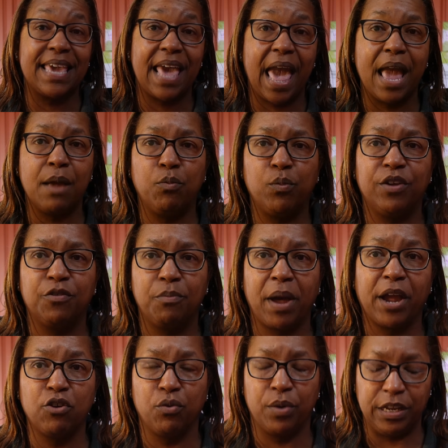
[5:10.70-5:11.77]
came with
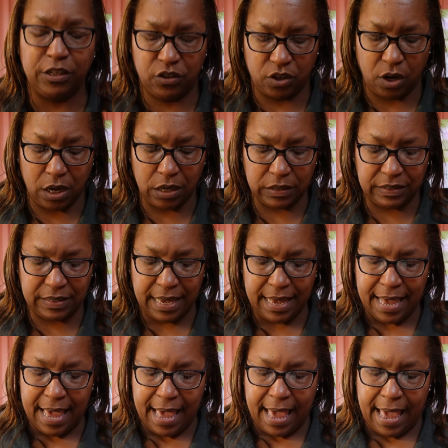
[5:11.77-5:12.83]
my GreenStalks.
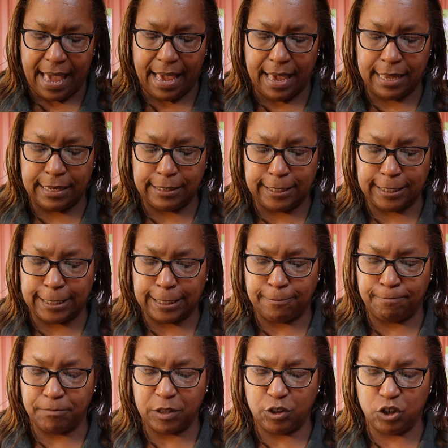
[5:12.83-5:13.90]
And
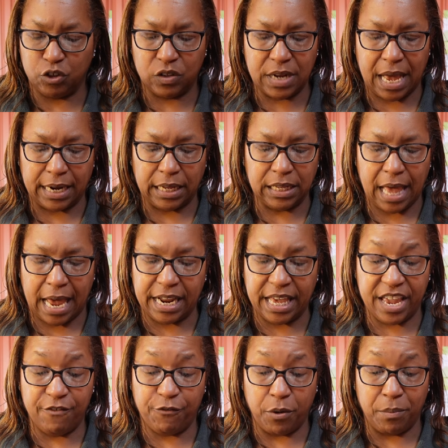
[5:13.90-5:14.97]
um, there's not a lot of
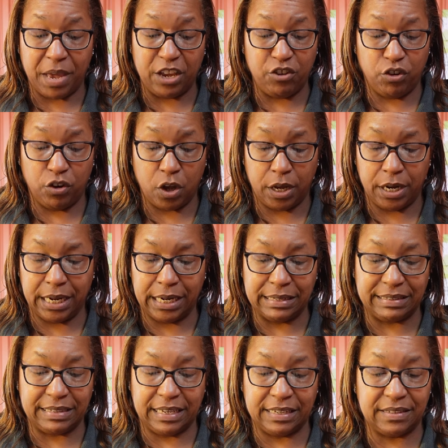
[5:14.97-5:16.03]
information on it.
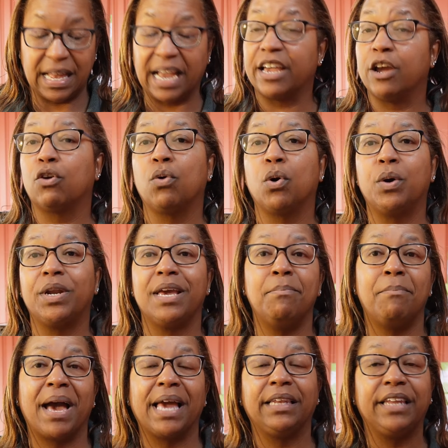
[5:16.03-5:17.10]
It says I can grow it in
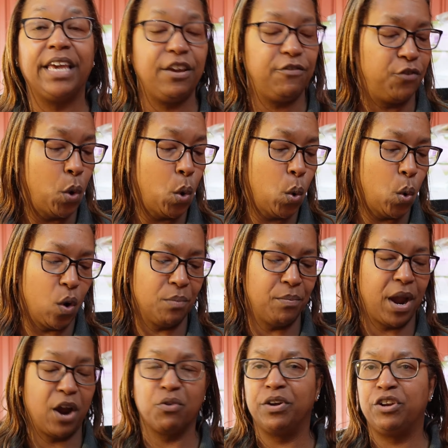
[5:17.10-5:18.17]
my leaf or
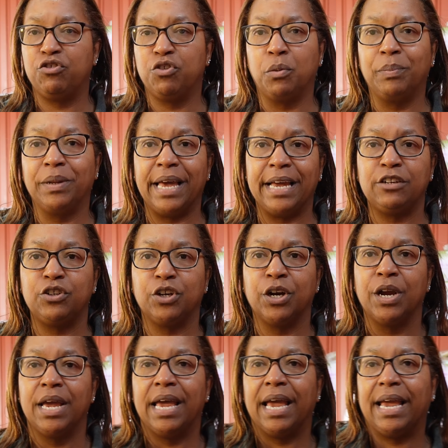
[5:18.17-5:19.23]
my original planter.
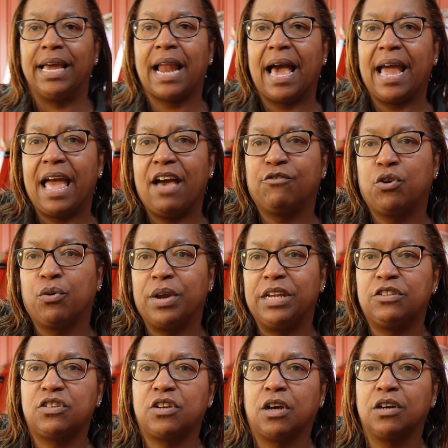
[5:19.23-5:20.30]
And I have
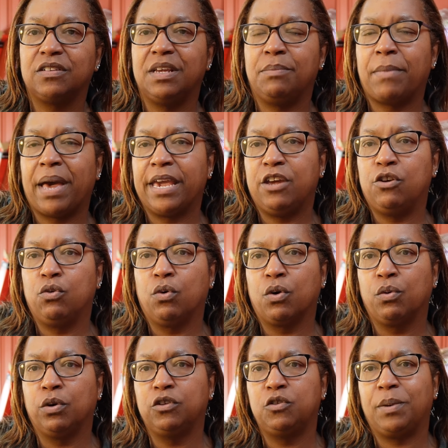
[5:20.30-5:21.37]
GreenStalks in my indoor
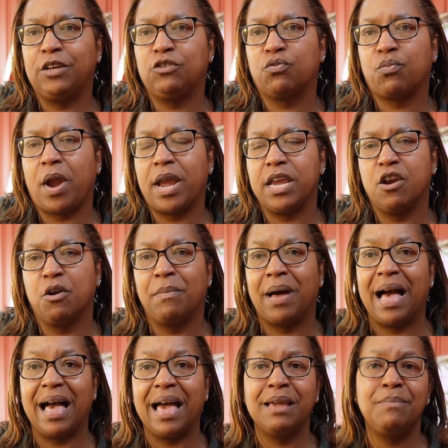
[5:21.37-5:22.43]
grow space right here
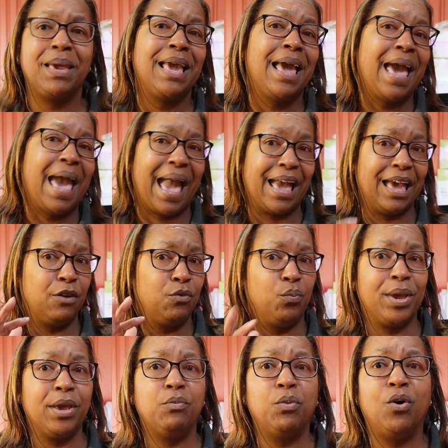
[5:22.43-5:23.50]
behind me. And
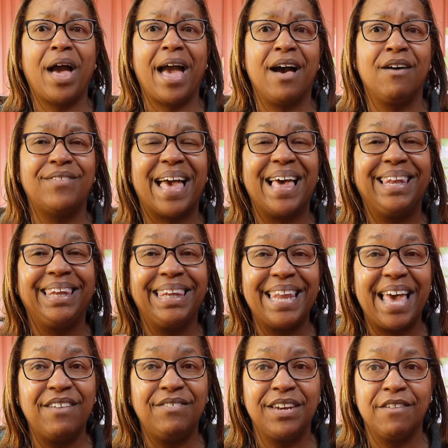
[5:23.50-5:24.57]
we will have
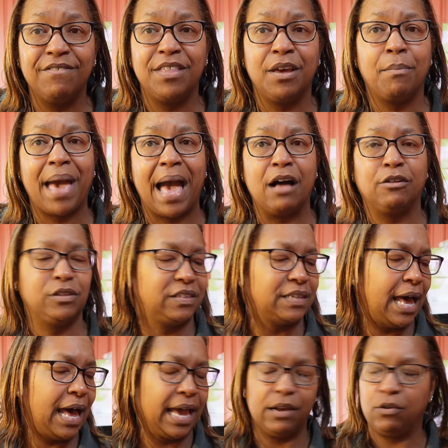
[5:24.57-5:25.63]
11 of them
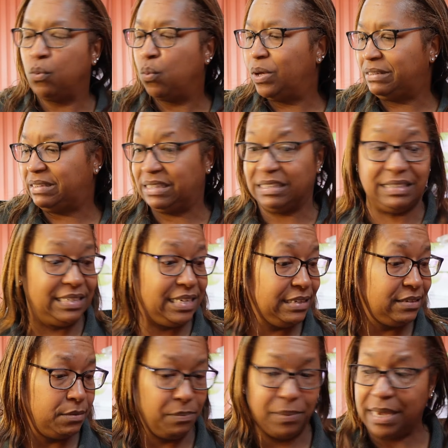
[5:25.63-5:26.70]
outside once the
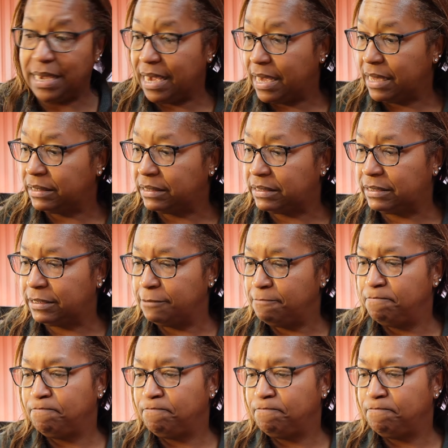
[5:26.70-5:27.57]
season begins.